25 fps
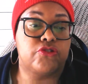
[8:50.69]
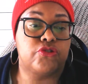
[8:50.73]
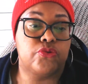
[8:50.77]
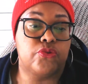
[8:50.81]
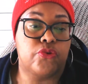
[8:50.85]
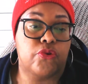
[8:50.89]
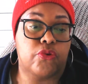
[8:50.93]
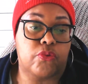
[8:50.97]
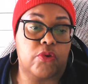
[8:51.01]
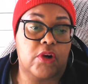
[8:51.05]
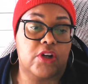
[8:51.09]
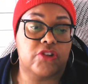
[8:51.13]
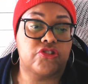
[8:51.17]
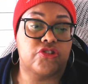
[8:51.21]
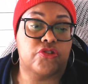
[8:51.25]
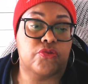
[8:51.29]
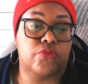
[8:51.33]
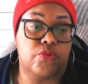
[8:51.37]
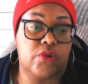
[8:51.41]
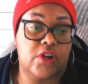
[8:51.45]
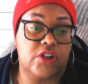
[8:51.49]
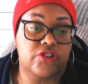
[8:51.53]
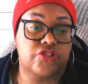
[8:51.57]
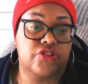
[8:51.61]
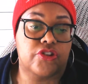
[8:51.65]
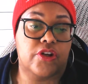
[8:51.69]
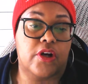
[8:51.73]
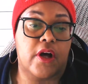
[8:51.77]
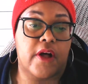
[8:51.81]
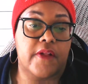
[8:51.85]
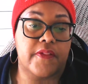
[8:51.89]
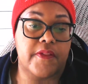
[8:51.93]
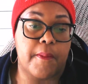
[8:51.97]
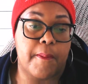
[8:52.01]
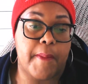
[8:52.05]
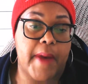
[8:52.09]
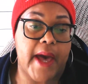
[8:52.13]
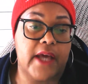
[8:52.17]
to crush Russia
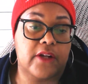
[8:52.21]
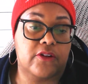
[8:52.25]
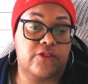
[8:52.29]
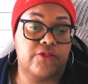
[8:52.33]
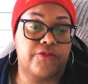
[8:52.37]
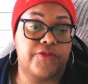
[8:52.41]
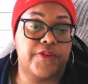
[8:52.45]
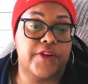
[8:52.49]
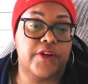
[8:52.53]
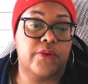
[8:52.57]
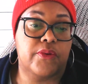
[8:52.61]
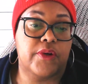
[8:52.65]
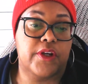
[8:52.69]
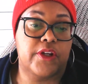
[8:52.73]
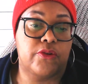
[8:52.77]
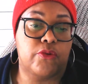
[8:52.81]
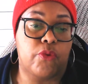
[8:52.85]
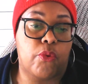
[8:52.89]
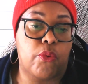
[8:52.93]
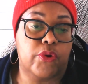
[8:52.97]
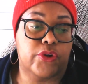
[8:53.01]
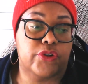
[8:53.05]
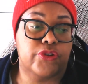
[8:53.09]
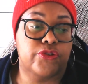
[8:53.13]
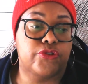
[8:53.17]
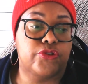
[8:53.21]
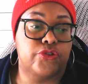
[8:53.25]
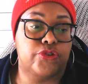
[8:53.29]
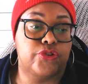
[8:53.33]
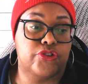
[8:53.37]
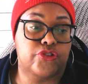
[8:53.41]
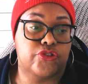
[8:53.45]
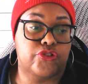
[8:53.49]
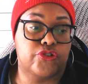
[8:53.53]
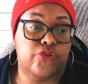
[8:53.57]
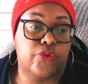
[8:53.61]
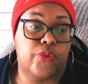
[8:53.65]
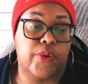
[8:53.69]
on the battlefield in order to
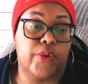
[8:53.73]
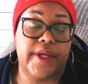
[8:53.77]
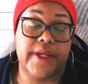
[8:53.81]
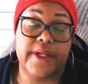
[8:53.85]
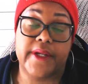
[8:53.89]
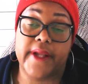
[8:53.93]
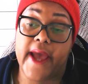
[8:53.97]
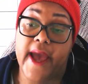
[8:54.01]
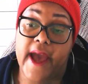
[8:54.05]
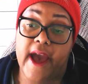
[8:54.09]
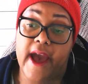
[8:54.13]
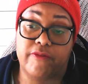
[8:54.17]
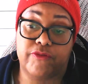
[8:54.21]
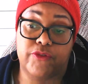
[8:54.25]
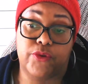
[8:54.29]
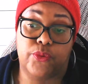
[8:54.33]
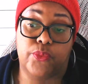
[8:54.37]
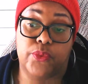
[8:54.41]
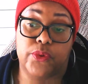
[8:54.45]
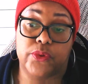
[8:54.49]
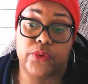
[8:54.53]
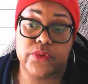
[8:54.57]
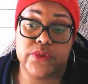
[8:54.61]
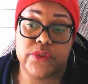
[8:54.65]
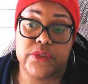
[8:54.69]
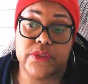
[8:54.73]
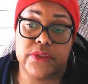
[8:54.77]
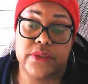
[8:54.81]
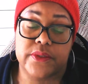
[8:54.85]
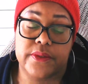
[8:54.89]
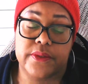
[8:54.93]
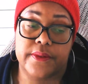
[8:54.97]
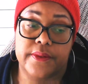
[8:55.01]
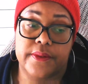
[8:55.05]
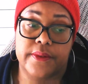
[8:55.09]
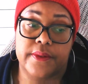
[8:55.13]
destroy it afterwards.